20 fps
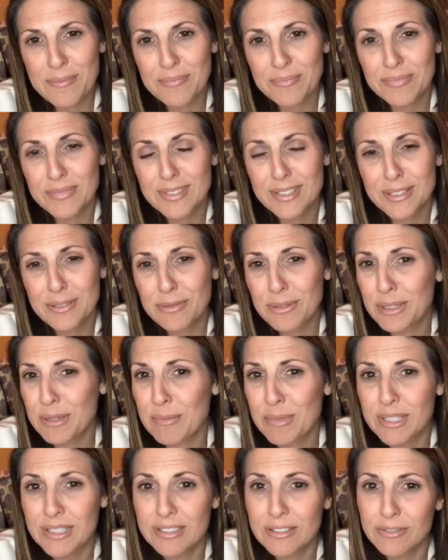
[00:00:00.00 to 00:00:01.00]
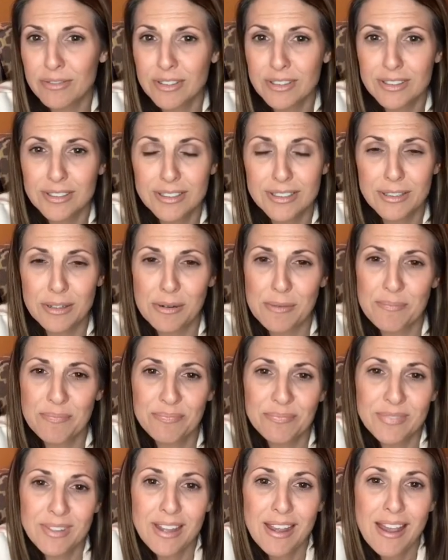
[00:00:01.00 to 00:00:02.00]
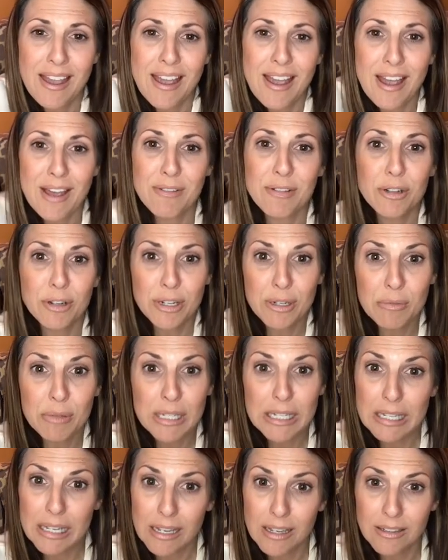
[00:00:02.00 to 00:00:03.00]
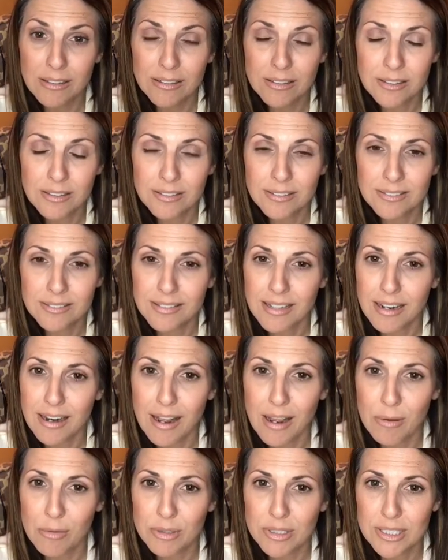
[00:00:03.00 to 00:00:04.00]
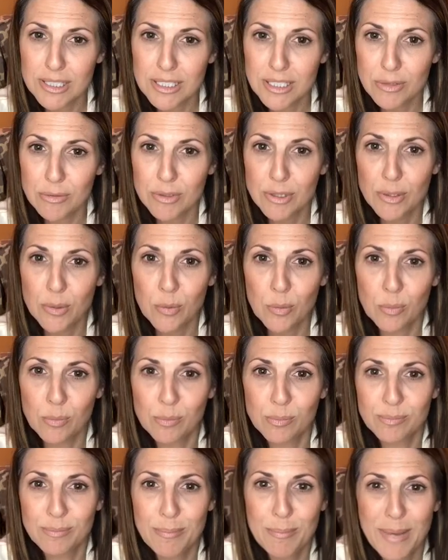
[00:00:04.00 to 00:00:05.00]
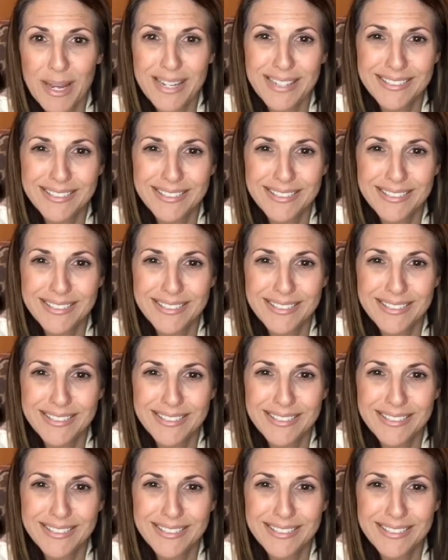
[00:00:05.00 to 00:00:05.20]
this really big difference. So have a great weekend, and I will see you soon. Bye.